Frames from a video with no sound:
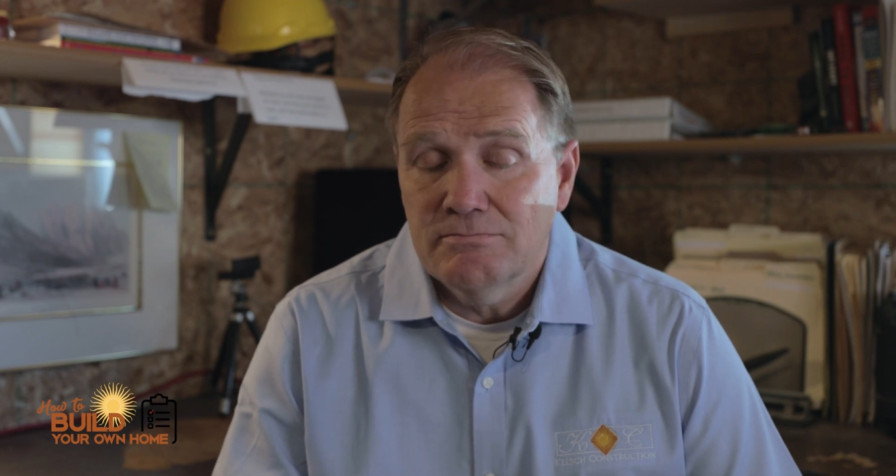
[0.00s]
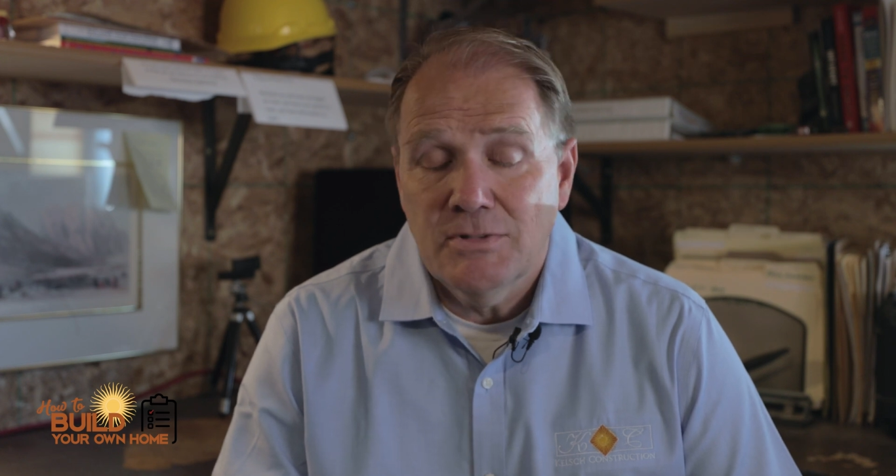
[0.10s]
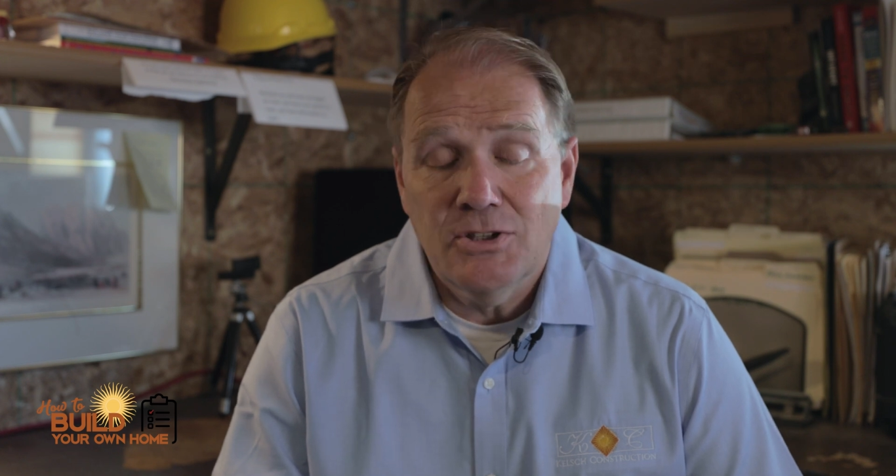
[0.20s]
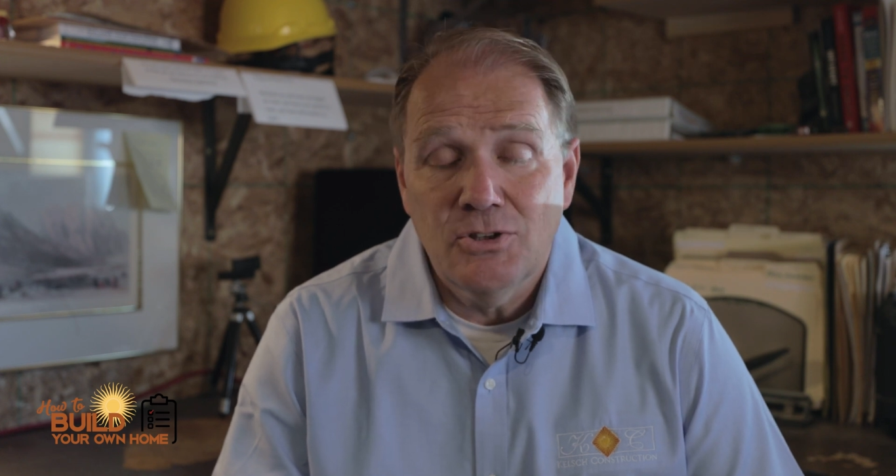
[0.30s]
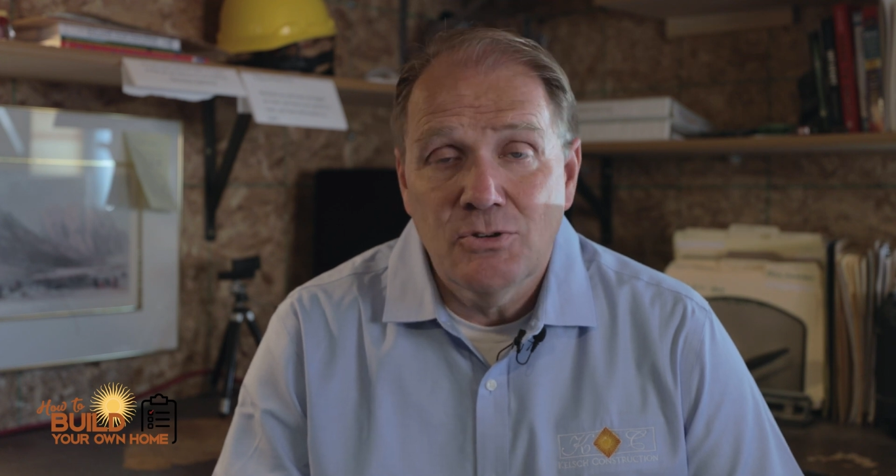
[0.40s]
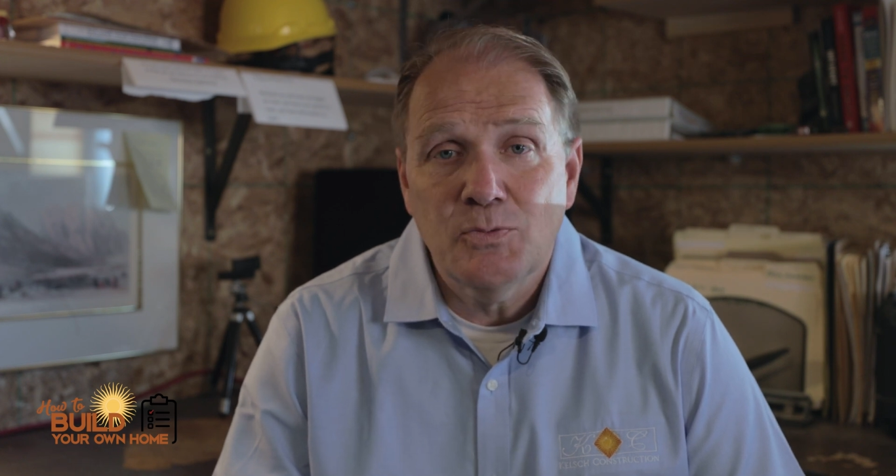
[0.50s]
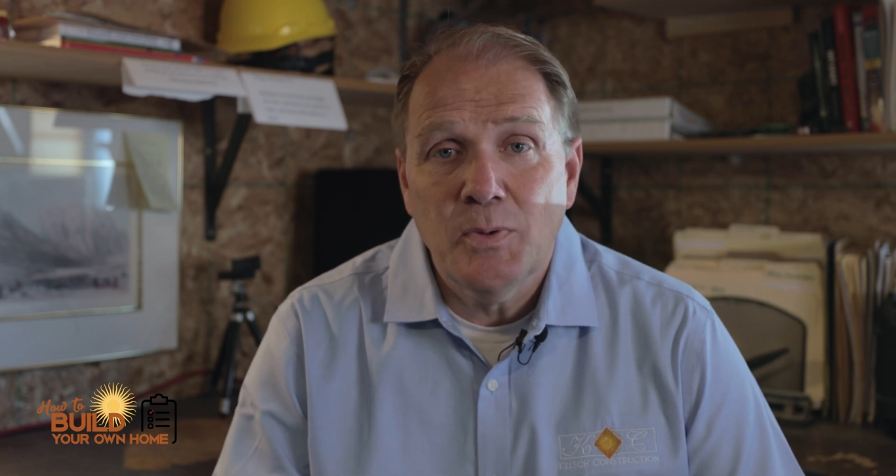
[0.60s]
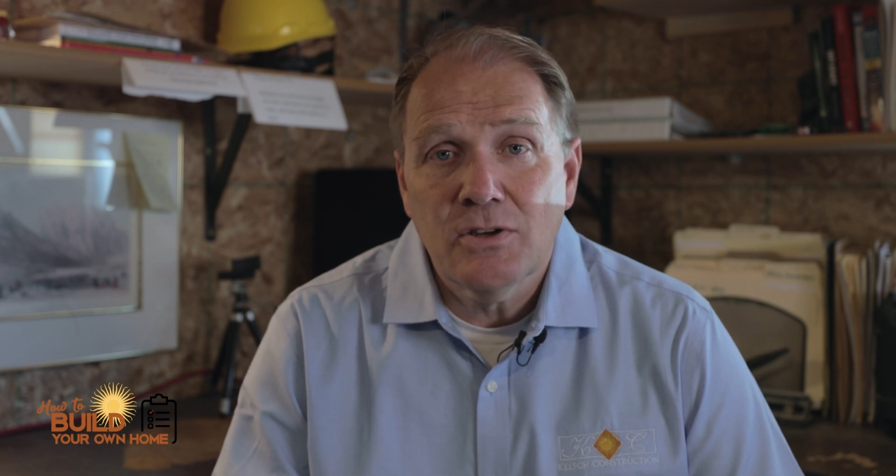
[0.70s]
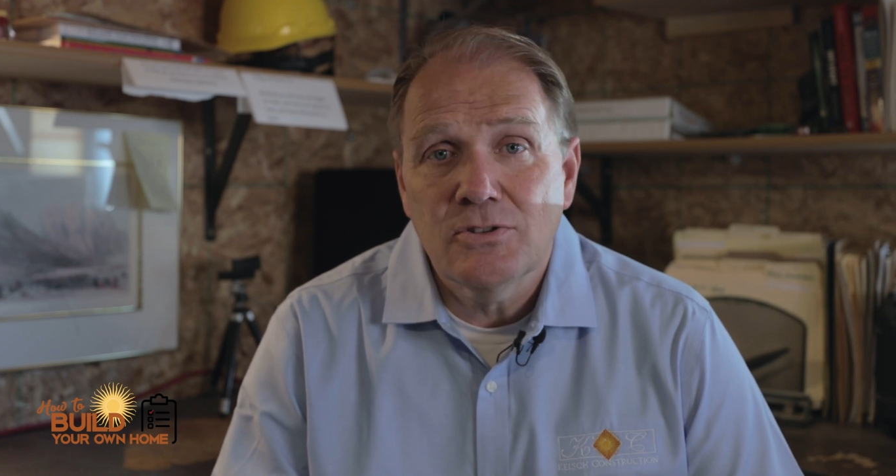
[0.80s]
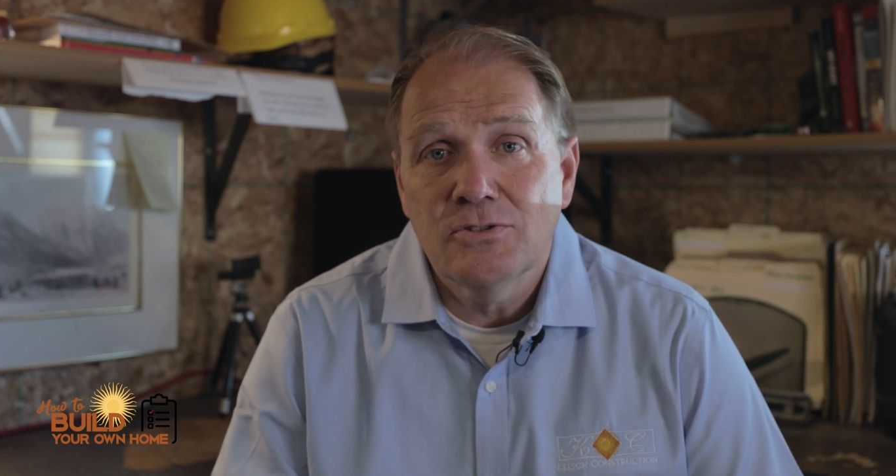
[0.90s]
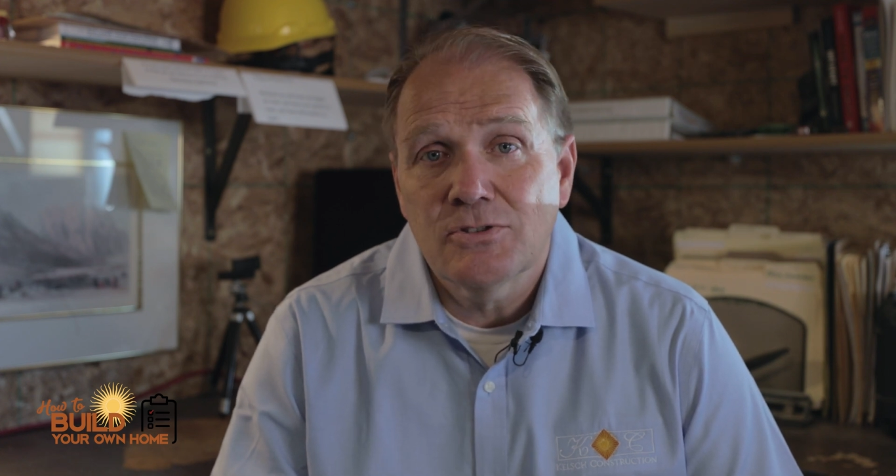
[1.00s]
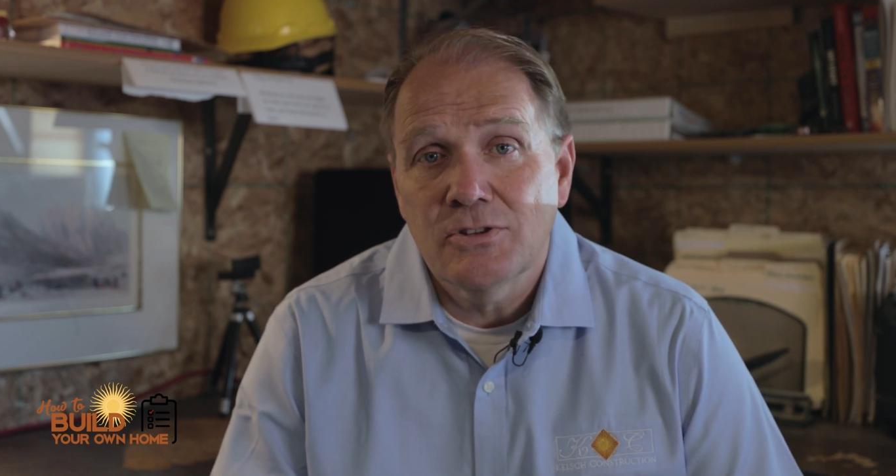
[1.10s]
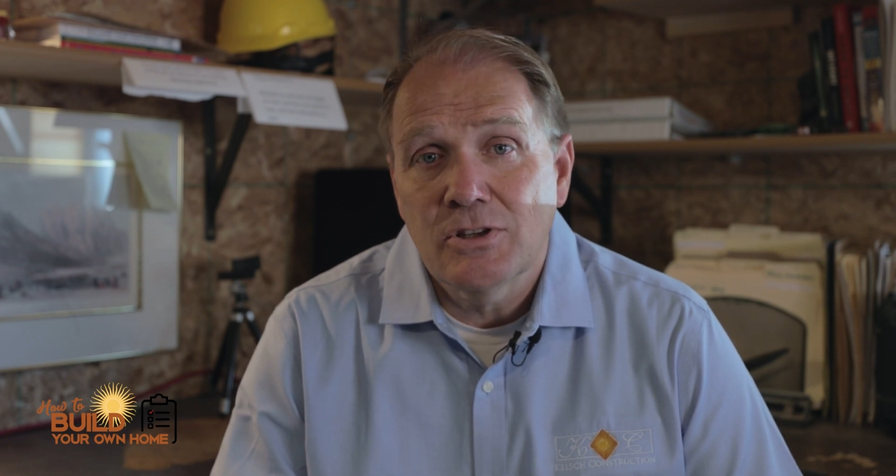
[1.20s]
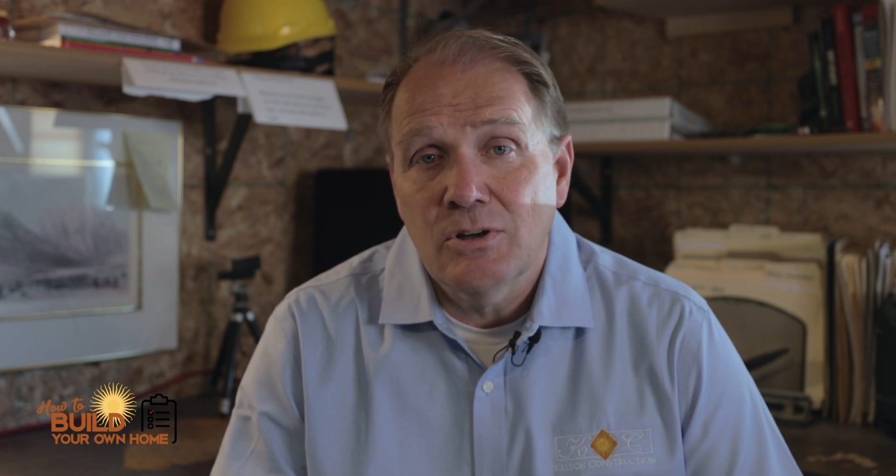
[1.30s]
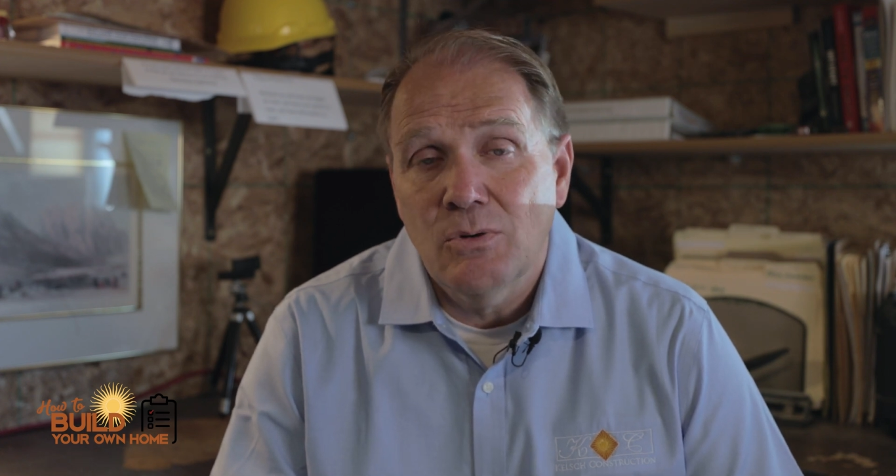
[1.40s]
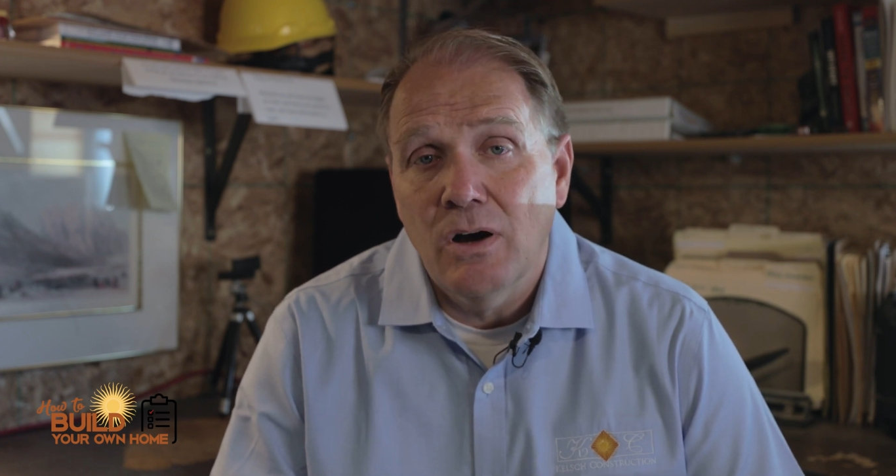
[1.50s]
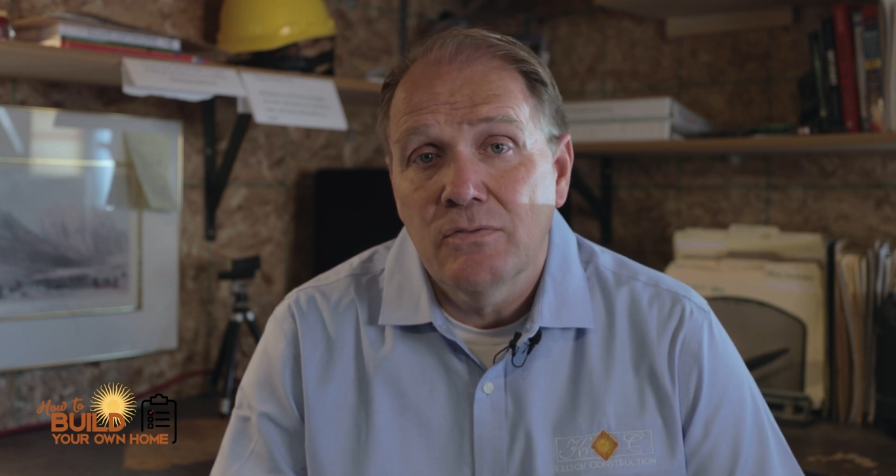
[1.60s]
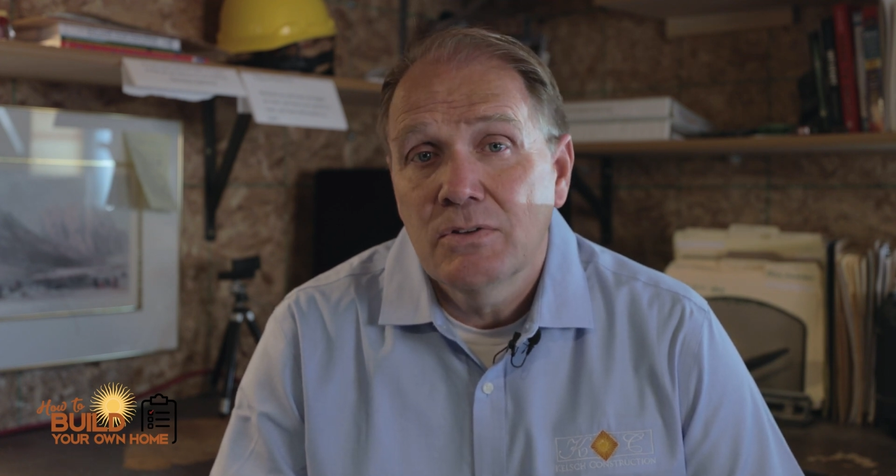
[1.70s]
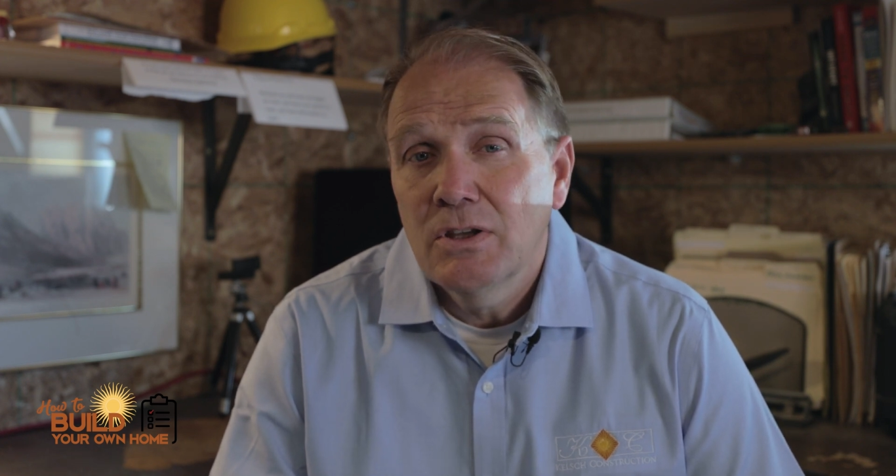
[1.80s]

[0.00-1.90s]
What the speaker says: And your inspection is going to go off.